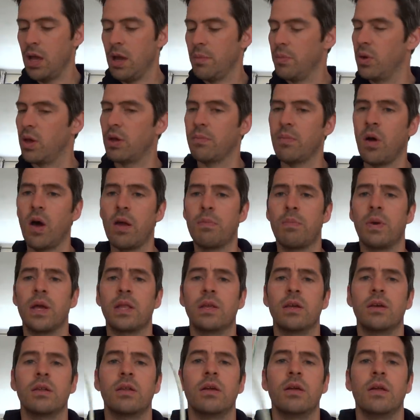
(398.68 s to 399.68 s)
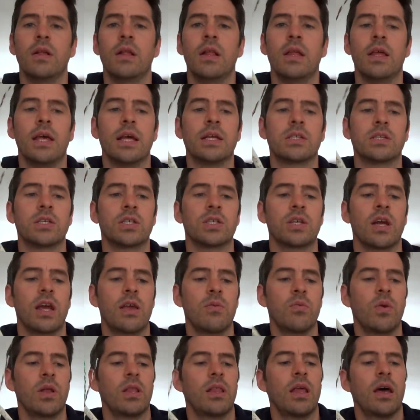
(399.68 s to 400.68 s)
But in my opinion, it's a
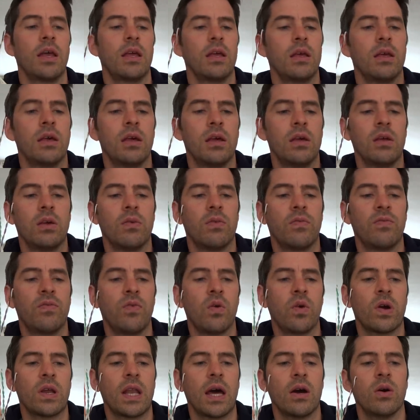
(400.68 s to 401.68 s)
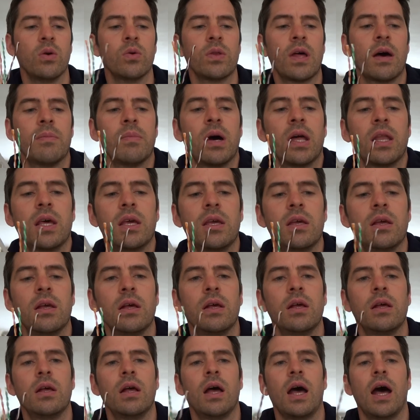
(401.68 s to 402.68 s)
shame when they you're forking out all that money
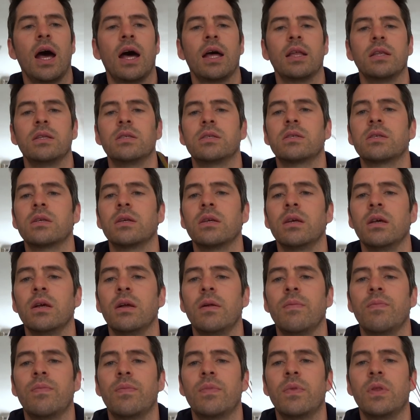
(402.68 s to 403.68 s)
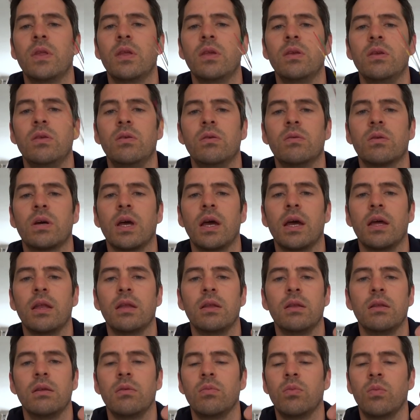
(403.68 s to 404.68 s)
and you're
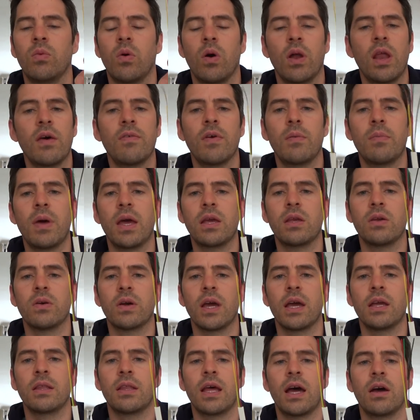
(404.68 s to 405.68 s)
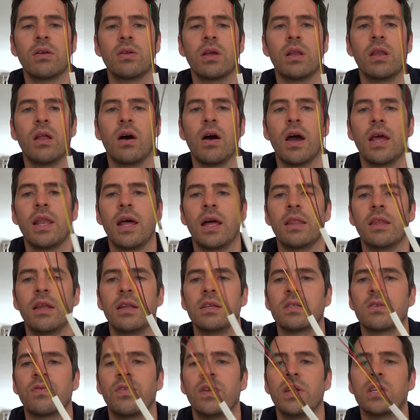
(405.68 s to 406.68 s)
getting whatever meg you're getting down your line, and then
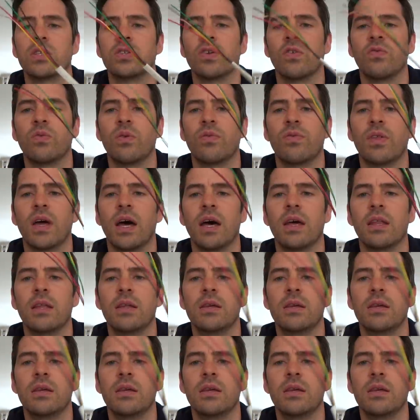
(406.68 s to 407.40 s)
it's finished off with that.